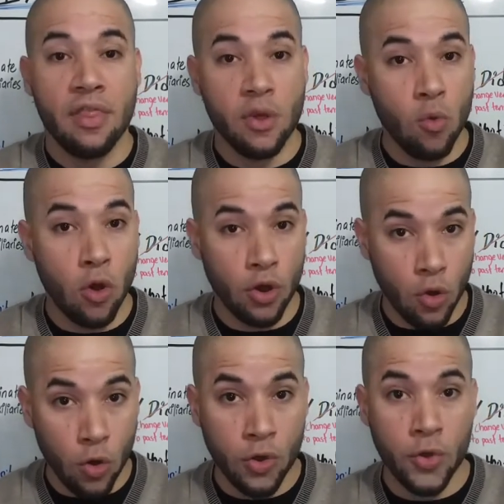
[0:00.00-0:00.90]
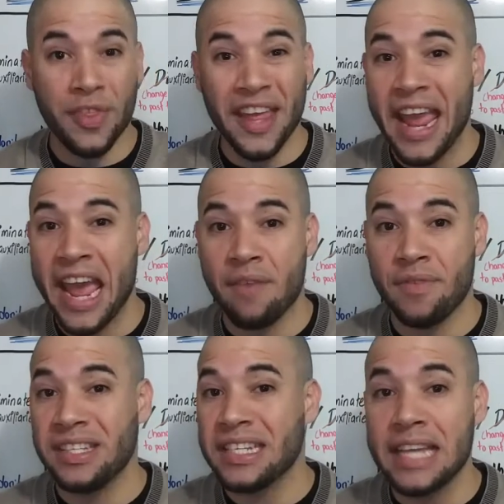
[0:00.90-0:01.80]
the word order they have
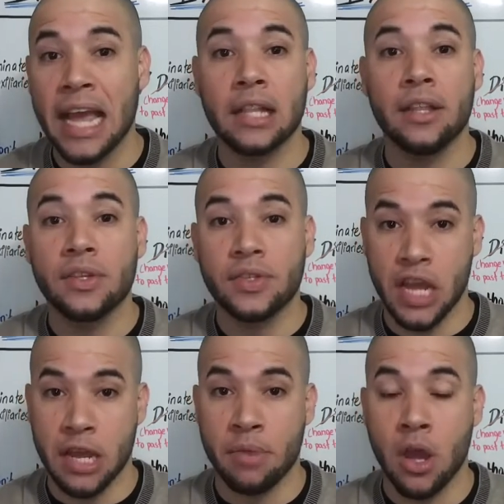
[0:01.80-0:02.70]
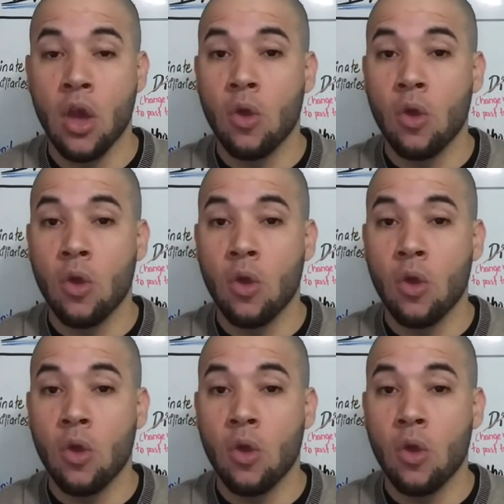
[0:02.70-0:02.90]
is exactly the same.